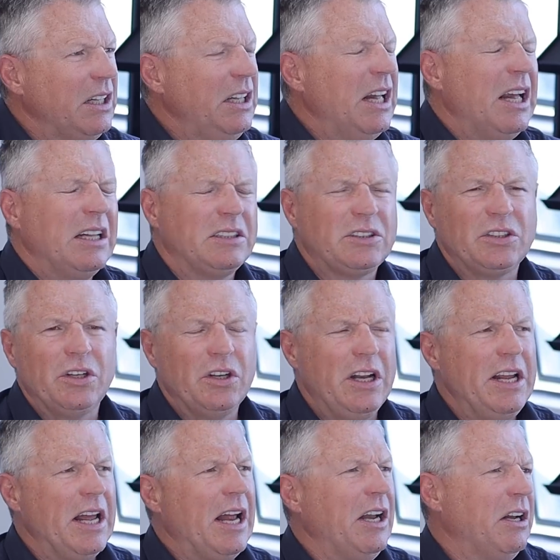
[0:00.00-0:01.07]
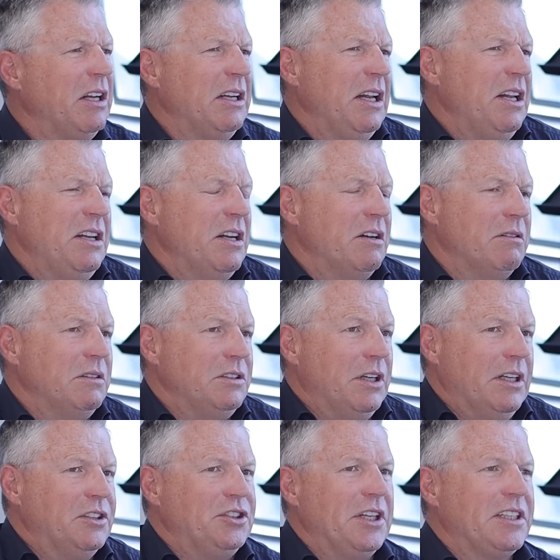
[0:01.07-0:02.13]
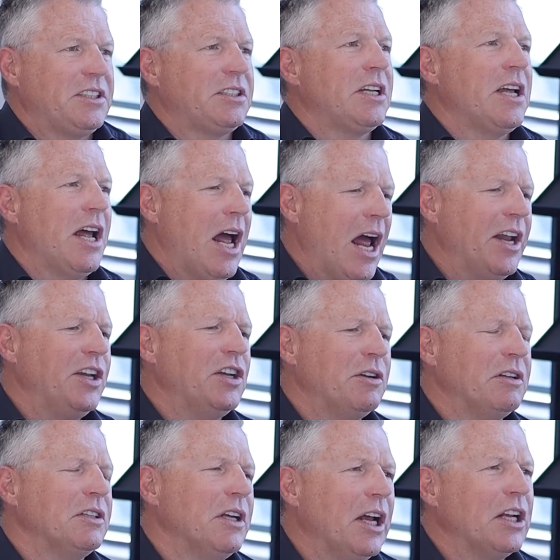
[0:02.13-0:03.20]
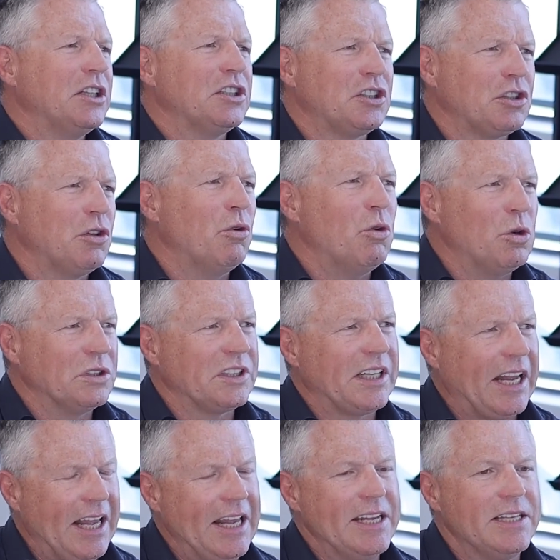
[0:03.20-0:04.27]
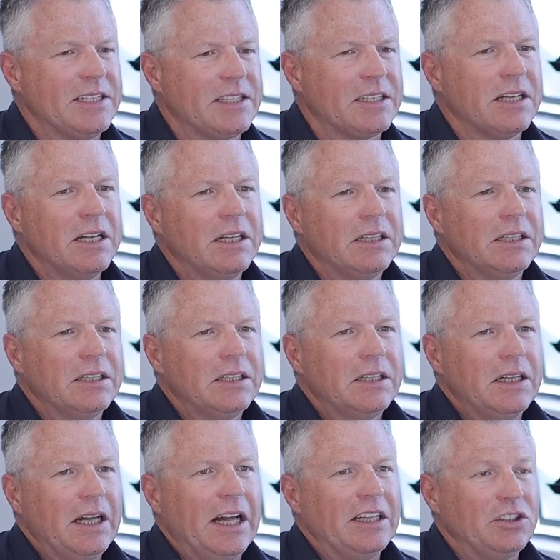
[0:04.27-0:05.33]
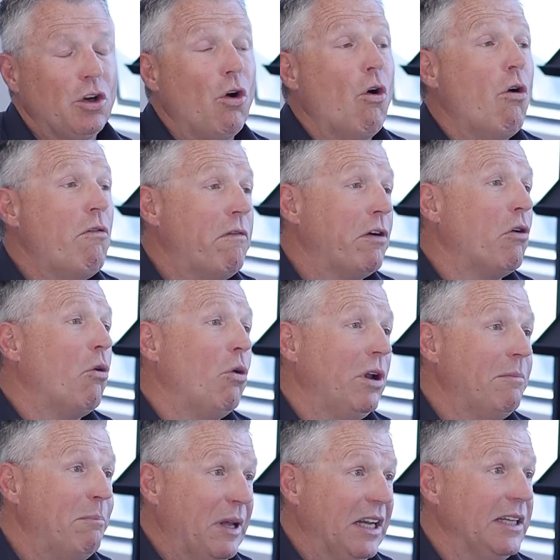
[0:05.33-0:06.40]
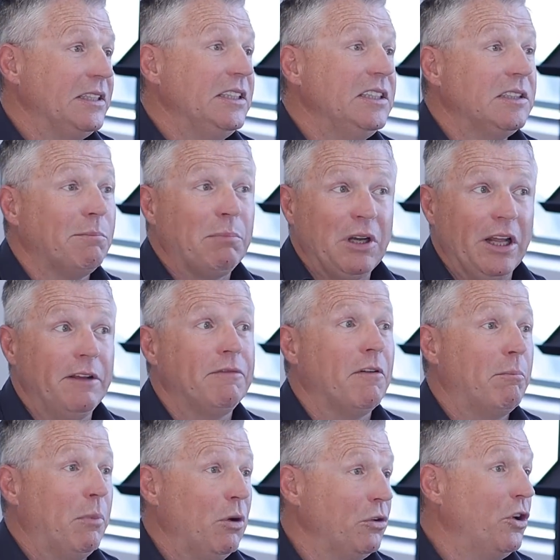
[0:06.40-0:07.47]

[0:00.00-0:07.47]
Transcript: Yeah, certainly, and and just underscores his overall ability to play football,